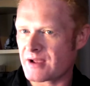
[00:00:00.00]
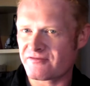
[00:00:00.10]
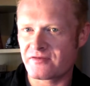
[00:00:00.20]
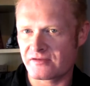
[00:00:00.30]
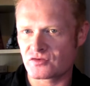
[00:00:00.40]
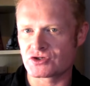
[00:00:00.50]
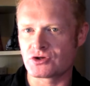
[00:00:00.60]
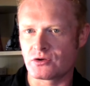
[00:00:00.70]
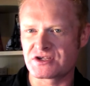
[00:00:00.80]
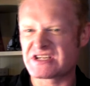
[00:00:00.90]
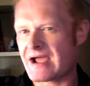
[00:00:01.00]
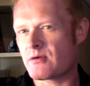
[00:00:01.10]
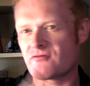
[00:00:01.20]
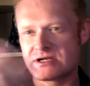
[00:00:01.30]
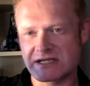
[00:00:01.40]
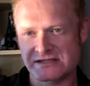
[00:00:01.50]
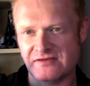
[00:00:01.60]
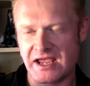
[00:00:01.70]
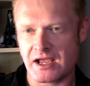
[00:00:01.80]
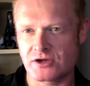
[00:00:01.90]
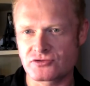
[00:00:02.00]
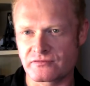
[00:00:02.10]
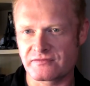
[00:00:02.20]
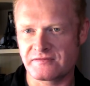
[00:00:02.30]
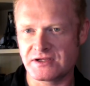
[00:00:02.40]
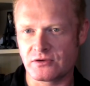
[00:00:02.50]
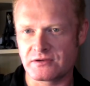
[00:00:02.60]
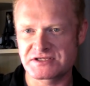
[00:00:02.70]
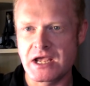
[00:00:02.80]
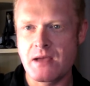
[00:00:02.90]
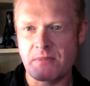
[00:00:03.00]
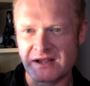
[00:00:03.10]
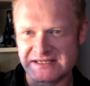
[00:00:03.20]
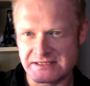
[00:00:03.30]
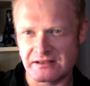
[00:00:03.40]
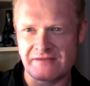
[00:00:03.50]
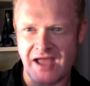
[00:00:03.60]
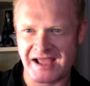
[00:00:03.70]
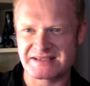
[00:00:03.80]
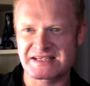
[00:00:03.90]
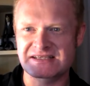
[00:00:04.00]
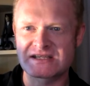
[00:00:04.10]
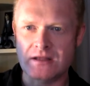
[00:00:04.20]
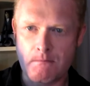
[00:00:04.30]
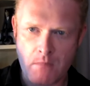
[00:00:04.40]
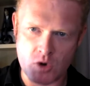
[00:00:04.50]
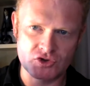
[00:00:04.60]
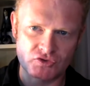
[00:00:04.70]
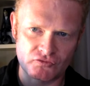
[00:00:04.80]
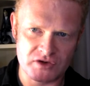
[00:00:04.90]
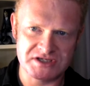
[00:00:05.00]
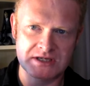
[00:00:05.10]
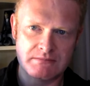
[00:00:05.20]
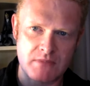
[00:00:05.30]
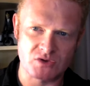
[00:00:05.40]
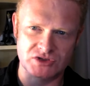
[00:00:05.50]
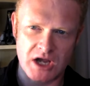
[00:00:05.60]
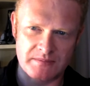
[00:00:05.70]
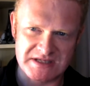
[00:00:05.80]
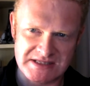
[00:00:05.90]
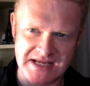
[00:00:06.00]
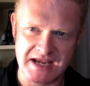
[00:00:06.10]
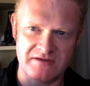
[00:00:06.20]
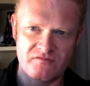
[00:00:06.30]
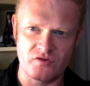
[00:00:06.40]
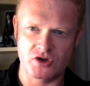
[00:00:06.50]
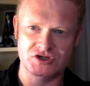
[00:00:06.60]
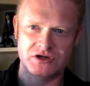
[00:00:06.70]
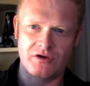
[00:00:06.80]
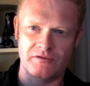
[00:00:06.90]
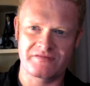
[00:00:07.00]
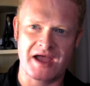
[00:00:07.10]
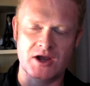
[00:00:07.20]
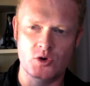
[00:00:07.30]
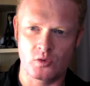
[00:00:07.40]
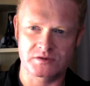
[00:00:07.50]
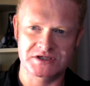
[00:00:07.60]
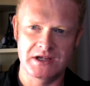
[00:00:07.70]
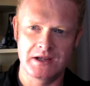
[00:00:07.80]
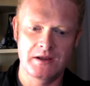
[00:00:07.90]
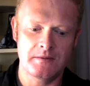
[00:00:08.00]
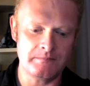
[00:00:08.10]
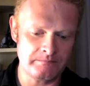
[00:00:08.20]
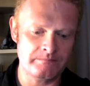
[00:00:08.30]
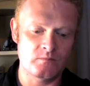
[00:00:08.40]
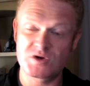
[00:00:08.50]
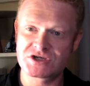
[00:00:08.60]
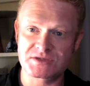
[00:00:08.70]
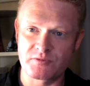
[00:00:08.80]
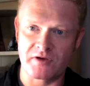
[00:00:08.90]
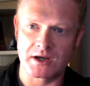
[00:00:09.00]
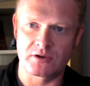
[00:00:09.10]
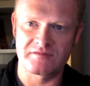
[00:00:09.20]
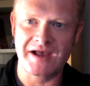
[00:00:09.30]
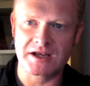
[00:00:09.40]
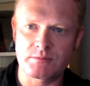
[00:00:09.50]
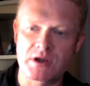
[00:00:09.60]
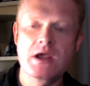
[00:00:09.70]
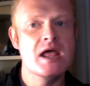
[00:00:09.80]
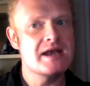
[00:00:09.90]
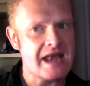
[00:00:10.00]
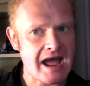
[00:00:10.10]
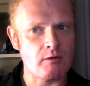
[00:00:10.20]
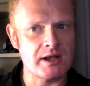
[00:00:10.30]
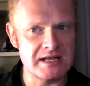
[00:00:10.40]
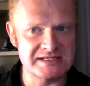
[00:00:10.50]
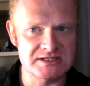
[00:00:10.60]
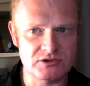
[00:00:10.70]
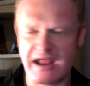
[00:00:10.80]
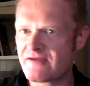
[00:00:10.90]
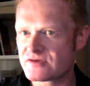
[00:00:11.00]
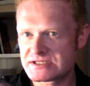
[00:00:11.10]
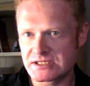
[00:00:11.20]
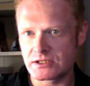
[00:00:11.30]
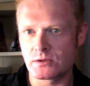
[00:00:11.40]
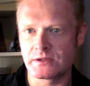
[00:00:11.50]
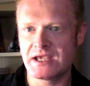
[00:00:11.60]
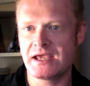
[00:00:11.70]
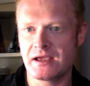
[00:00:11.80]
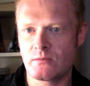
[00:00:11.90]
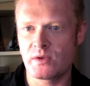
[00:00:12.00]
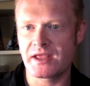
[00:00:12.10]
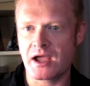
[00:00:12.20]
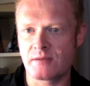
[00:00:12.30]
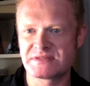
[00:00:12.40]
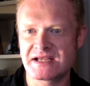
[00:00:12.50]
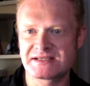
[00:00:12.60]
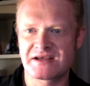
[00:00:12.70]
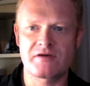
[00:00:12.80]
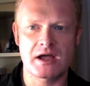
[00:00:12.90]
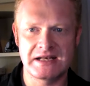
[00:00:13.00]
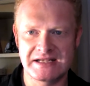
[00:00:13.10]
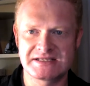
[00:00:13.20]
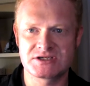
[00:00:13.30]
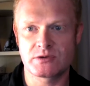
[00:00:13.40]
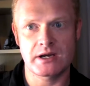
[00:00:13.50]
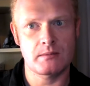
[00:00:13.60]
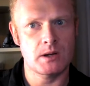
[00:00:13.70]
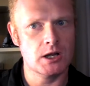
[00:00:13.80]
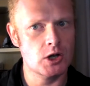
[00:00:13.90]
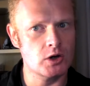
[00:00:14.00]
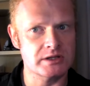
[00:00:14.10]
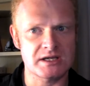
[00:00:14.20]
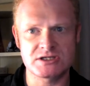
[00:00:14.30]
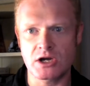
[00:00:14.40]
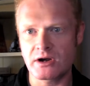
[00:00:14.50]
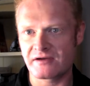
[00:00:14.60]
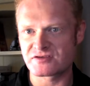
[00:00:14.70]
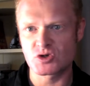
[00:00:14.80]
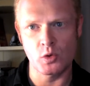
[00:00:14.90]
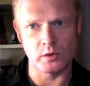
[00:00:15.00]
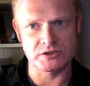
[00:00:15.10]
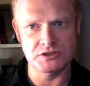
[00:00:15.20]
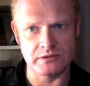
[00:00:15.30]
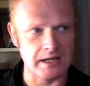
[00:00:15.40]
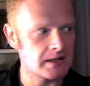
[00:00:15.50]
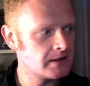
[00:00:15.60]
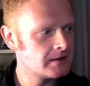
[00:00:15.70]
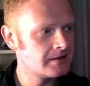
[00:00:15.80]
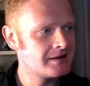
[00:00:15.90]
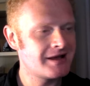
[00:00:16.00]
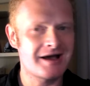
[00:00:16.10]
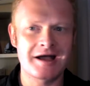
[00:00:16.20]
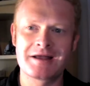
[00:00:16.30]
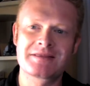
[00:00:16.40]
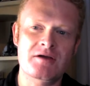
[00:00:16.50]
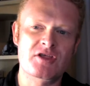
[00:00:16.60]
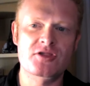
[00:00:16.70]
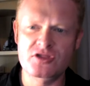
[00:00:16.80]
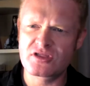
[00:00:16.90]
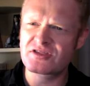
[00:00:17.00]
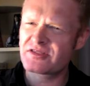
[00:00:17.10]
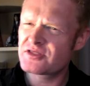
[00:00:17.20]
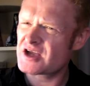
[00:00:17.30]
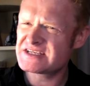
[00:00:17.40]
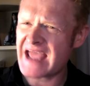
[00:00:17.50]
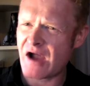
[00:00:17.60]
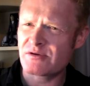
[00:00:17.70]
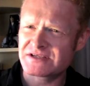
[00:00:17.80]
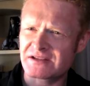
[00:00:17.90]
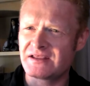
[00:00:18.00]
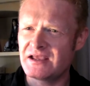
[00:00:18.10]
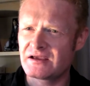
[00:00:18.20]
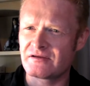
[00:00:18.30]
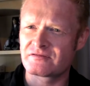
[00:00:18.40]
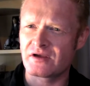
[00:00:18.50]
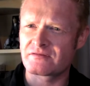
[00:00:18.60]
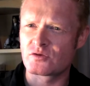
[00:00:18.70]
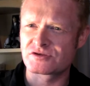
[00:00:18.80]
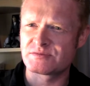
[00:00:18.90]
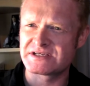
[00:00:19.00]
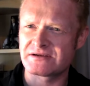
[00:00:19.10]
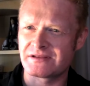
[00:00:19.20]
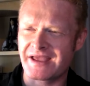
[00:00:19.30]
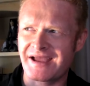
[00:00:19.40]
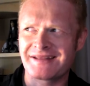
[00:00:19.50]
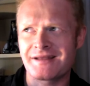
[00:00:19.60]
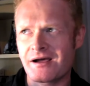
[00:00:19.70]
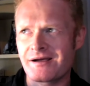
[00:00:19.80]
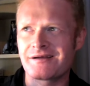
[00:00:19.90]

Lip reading: for about $500. Now it retails for $850, but I still have access to the most recent, most up-to-date version of that course, which does provide a lot of value. But now I listen to it every single year when they update stuff. I listen to it and I'm like, God, they don't have to talk, do they? There are 30 hours, I think, of course material there. And